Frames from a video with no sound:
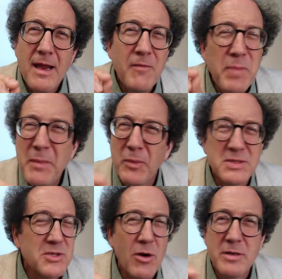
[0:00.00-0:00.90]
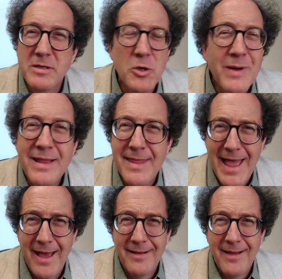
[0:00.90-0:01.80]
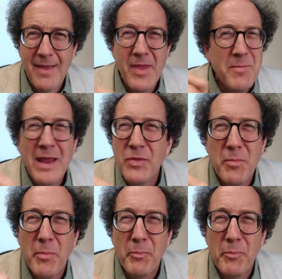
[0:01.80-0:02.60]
if people start doing that and they make the